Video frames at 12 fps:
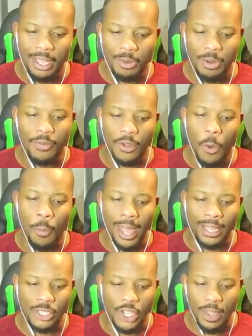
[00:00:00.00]
you never go
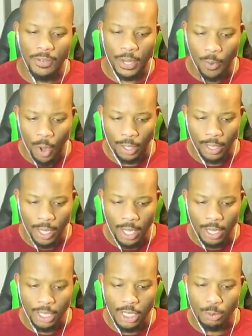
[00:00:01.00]
back and save anyone.
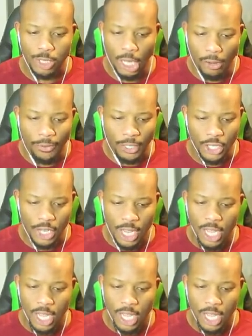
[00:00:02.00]
You're so selfish.